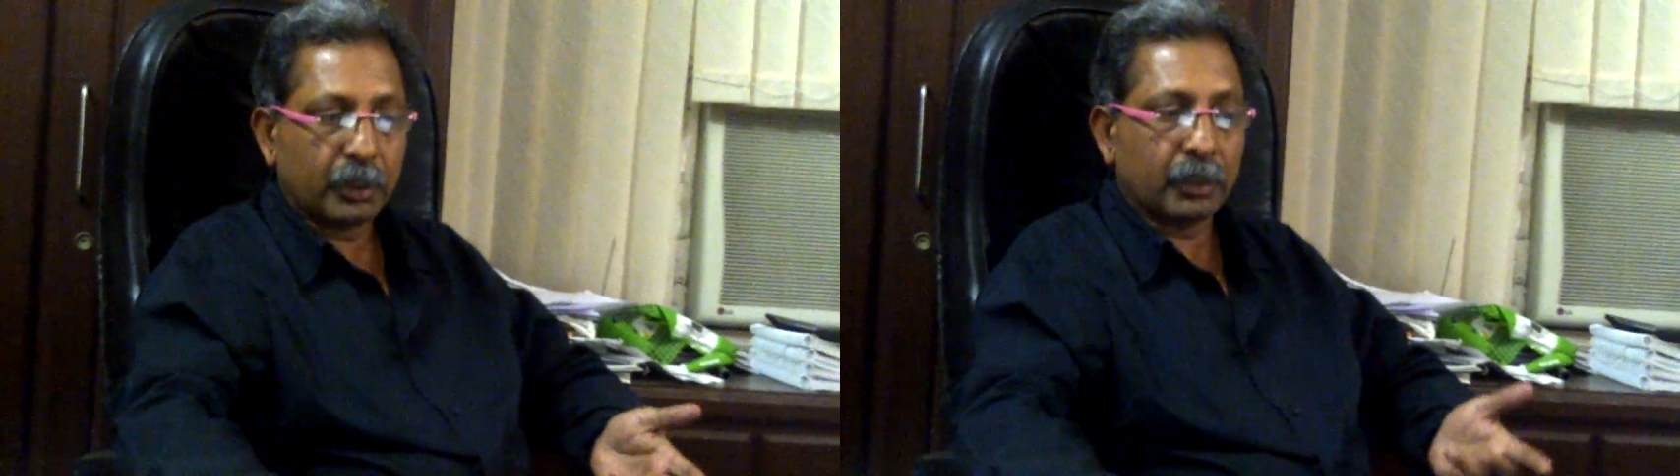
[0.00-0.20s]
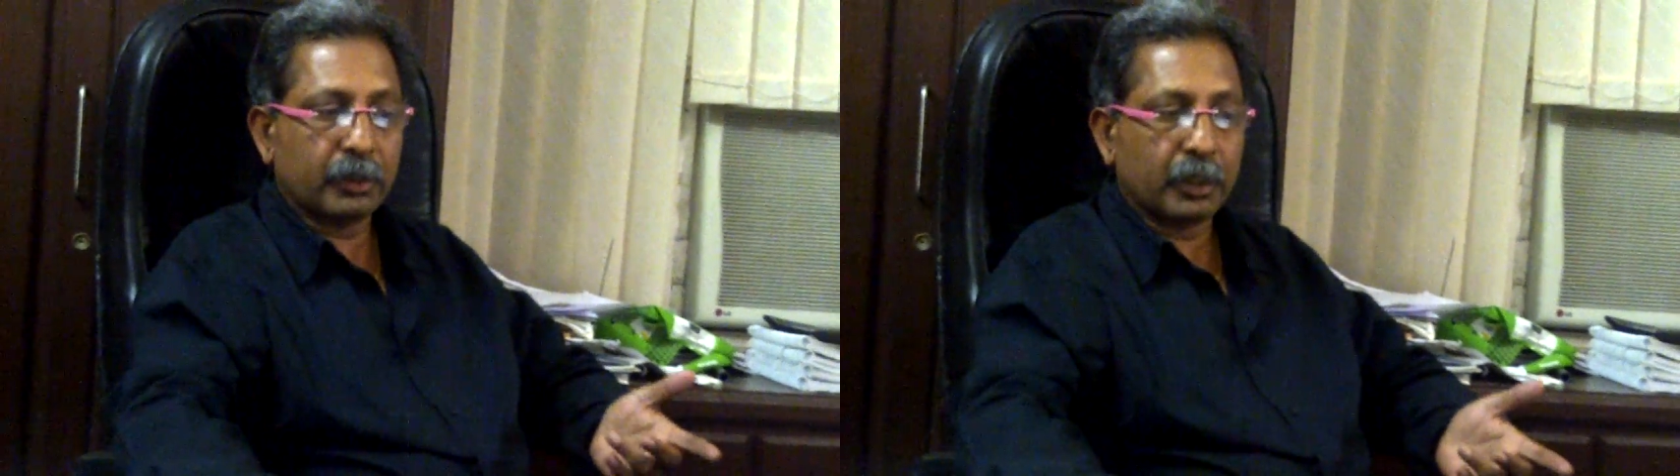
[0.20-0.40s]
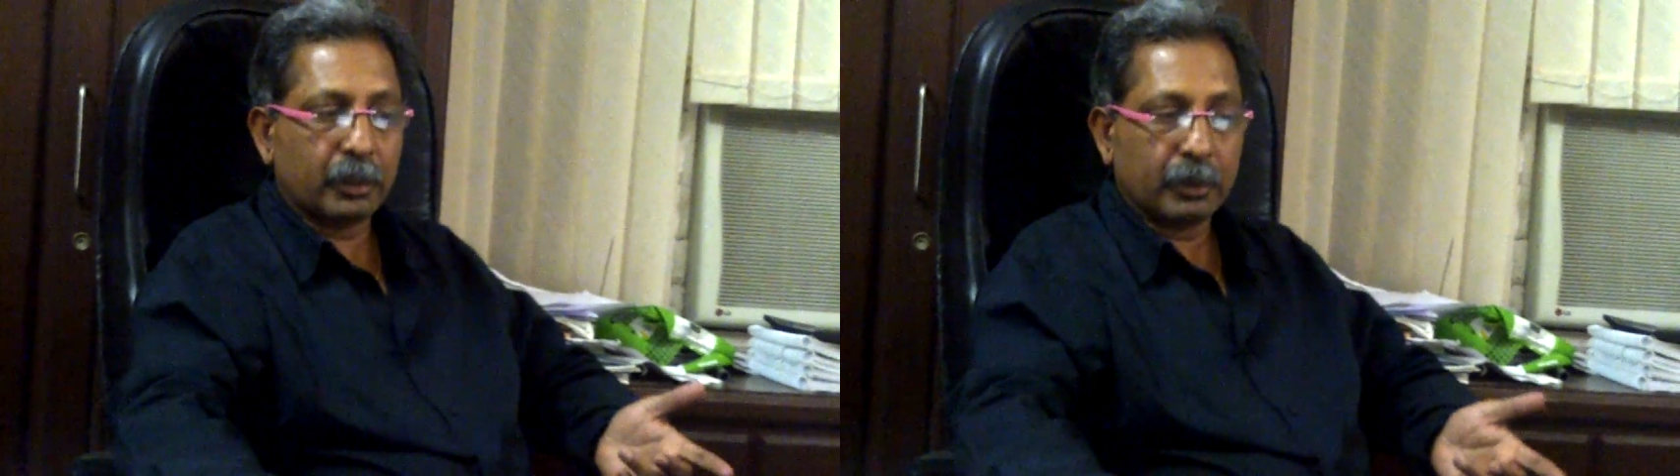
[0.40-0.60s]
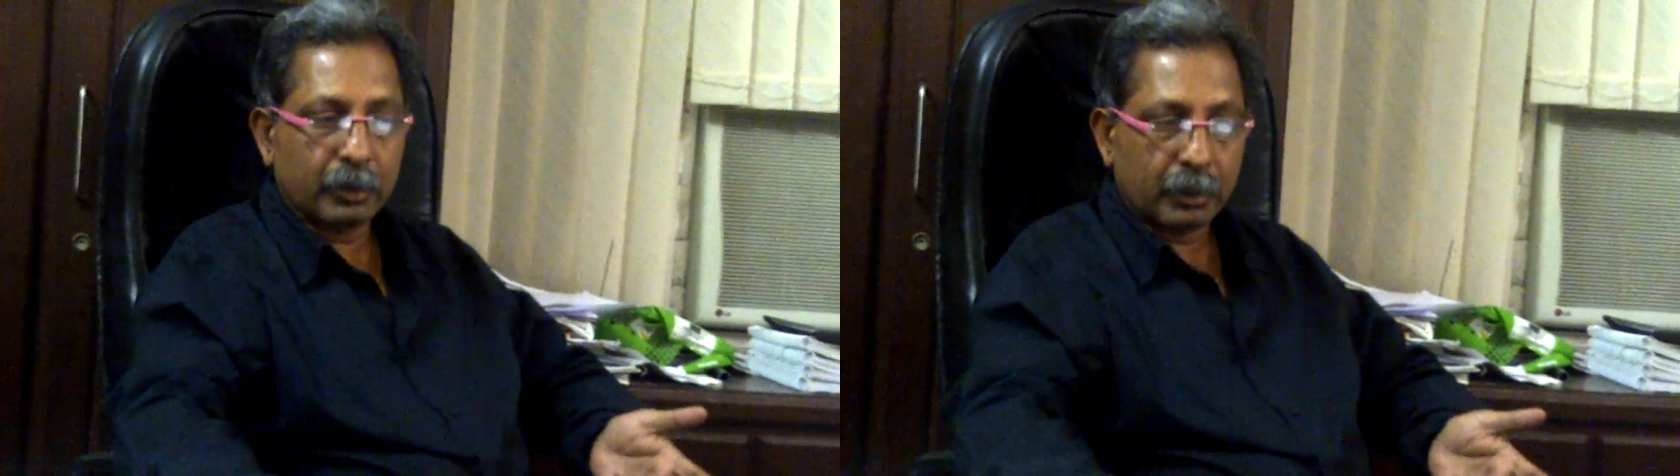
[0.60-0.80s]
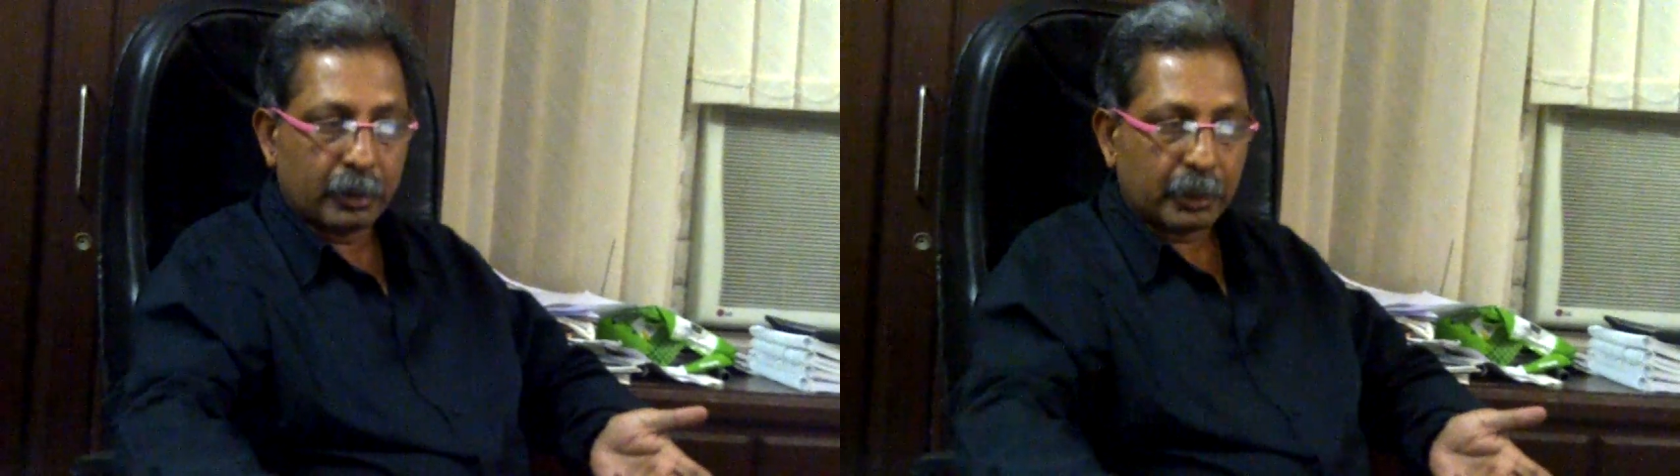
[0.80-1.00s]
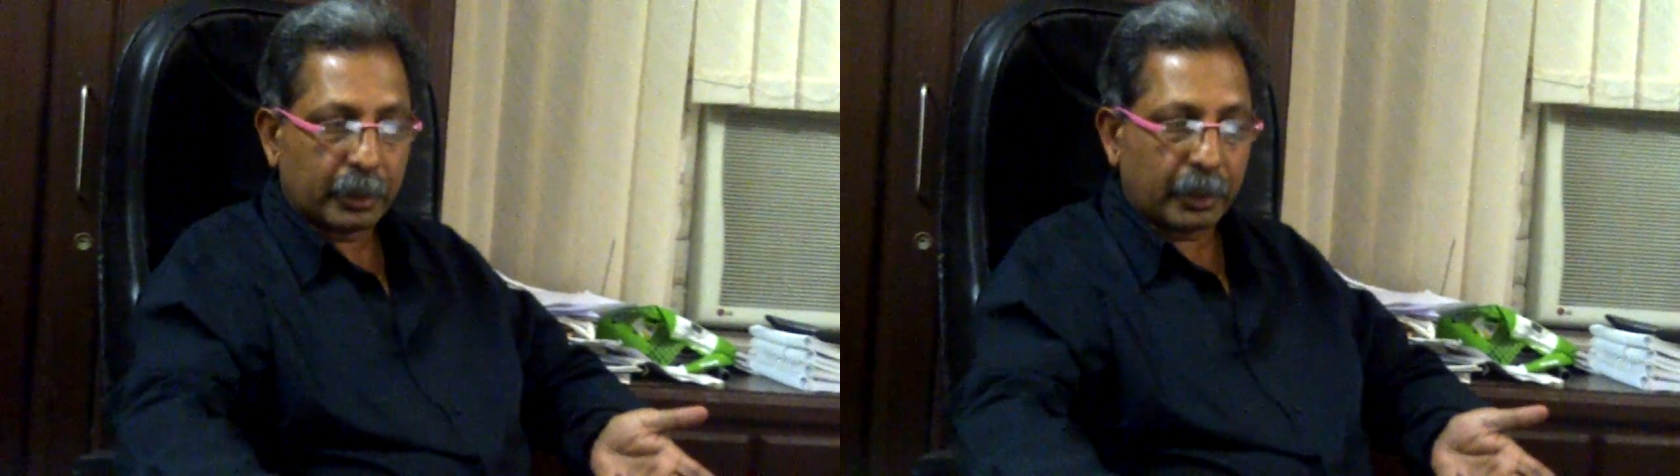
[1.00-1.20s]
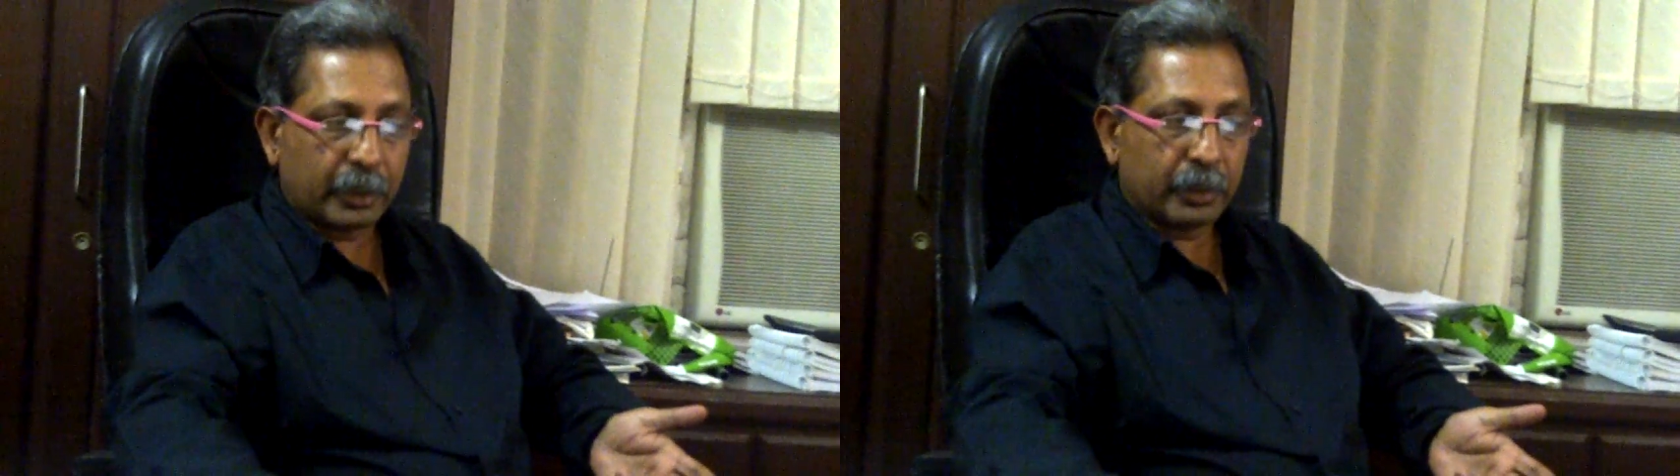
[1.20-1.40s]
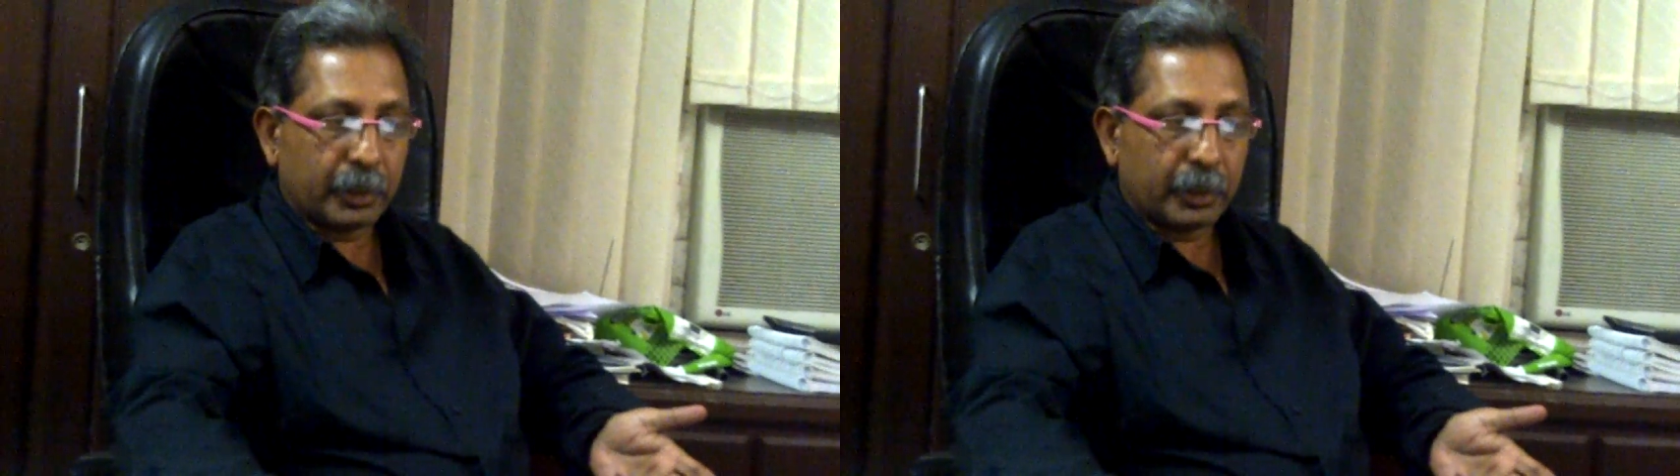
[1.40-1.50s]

or the current